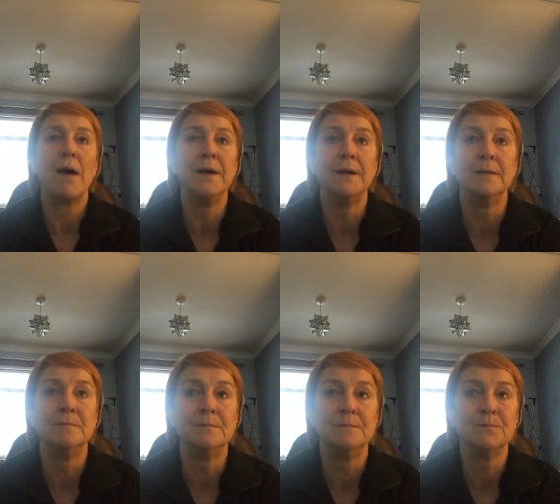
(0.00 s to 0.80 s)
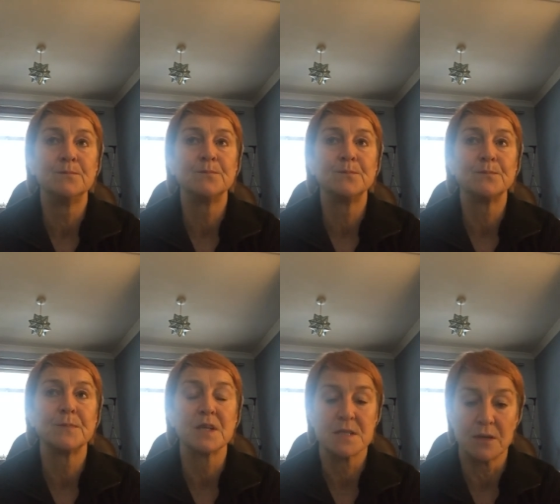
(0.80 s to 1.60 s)
um,
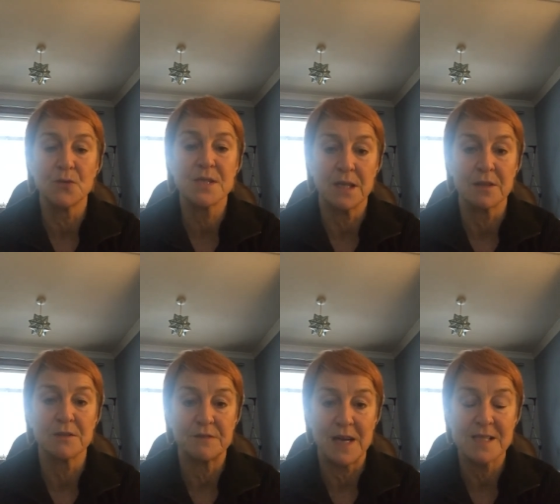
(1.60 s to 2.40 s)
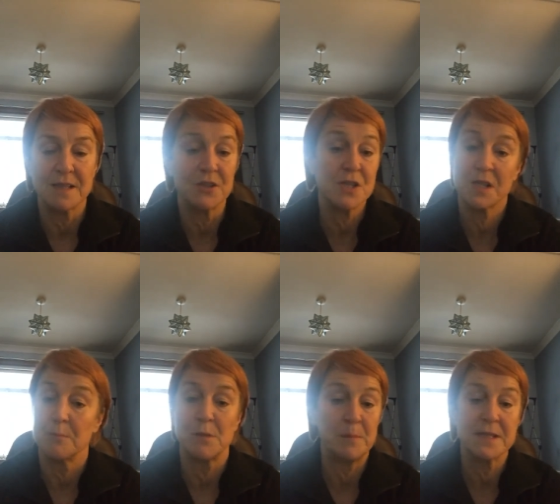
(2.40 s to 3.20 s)
are still scared of fasting, just
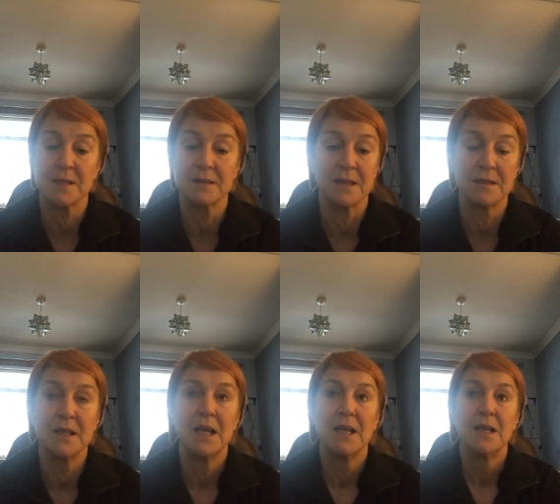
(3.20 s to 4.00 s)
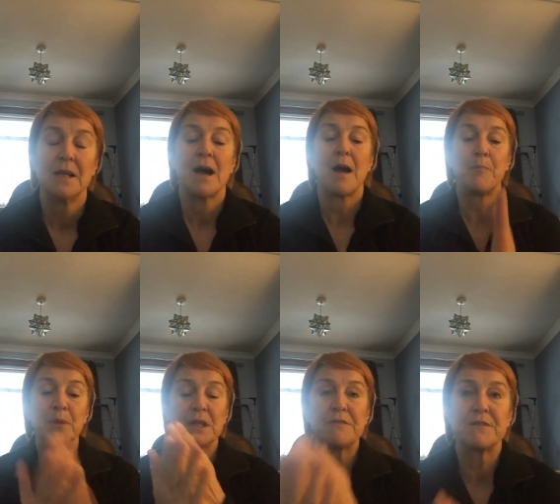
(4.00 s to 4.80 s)
keep repeating that. A
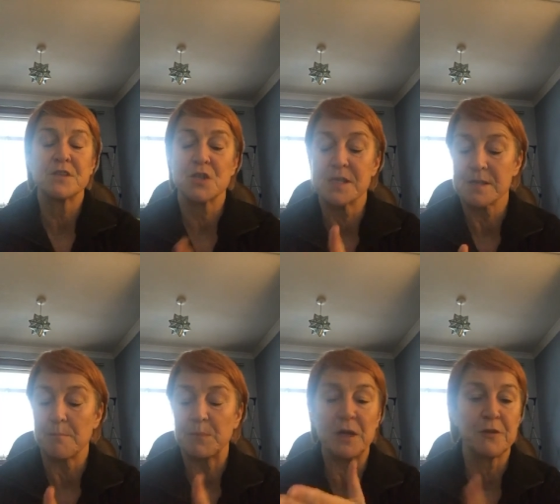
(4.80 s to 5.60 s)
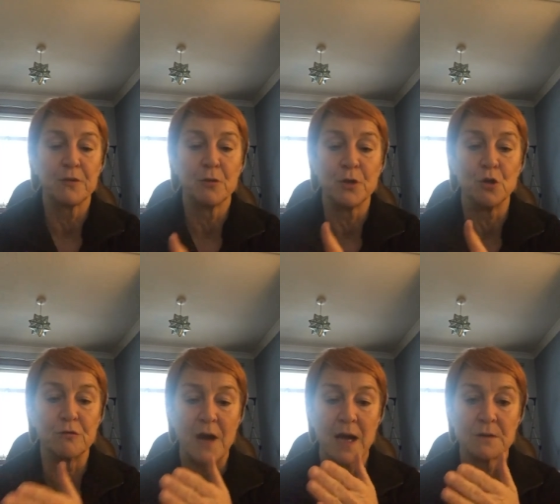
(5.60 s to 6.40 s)
belief is just simply a thought that
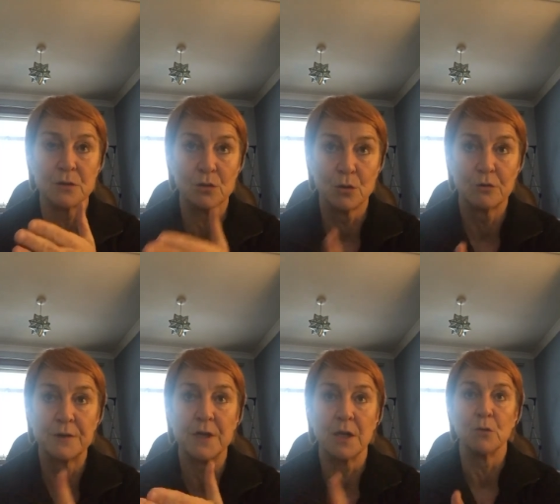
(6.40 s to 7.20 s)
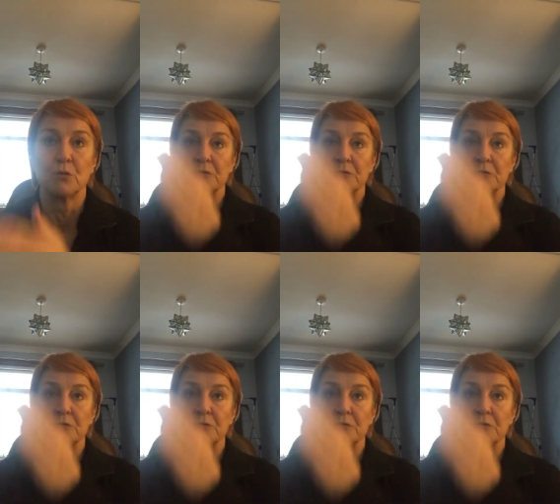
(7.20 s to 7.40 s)
you've had over and